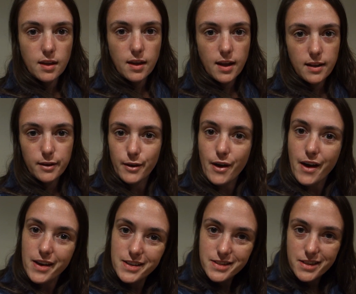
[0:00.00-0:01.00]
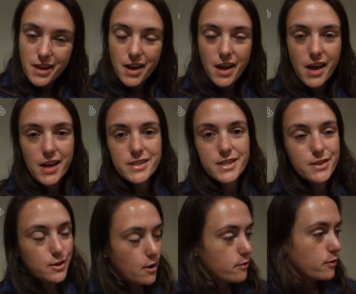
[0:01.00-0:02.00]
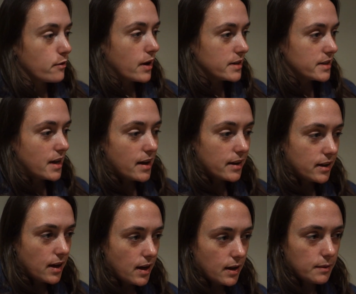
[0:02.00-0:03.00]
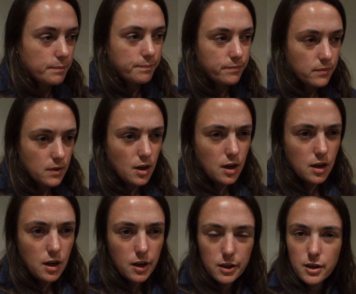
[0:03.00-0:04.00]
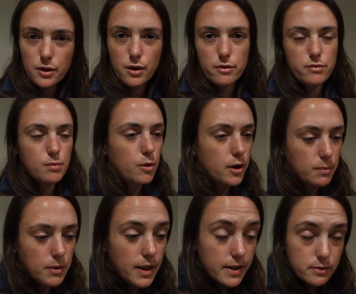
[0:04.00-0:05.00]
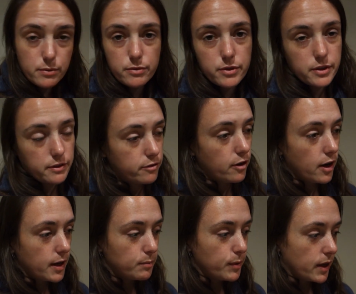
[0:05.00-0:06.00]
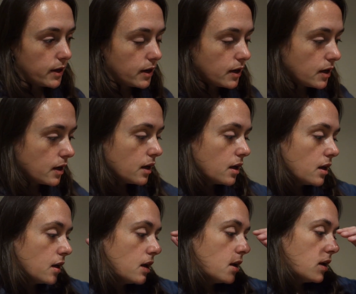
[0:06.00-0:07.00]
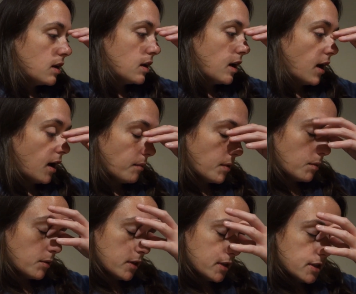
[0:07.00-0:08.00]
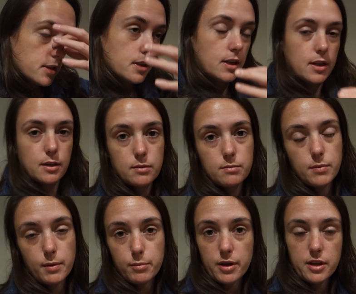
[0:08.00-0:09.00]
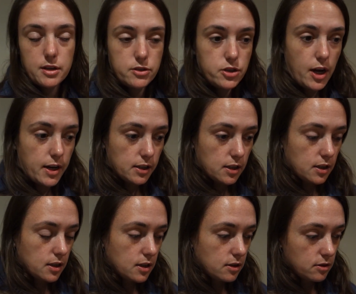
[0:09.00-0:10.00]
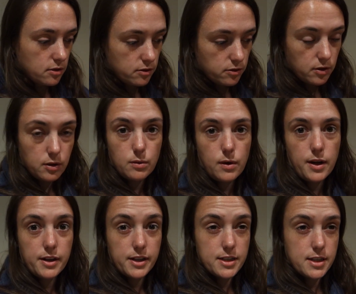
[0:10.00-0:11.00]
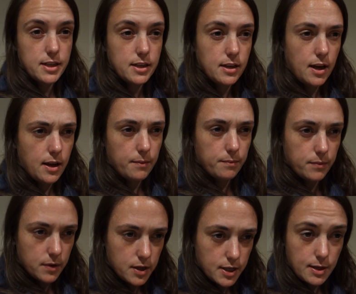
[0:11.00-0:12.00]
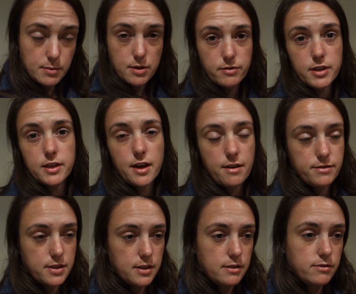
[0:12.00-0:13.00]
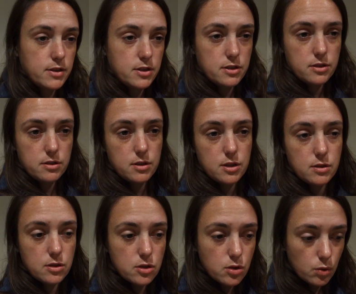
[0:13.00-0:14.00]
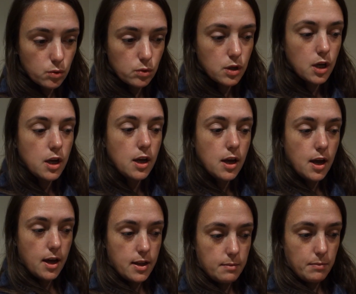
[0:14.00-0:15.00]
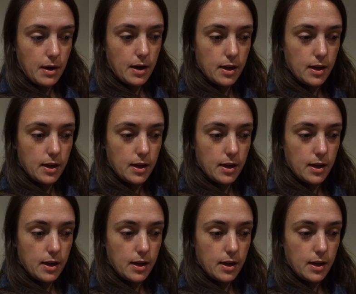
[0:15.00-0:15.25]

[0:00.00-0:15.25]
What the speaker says: Hello guys, didn't go for a run today. Got home from work, my legs were feeling fine, but I wanted to see my brother Jake for a little while because he comes over here after he finishes school, and then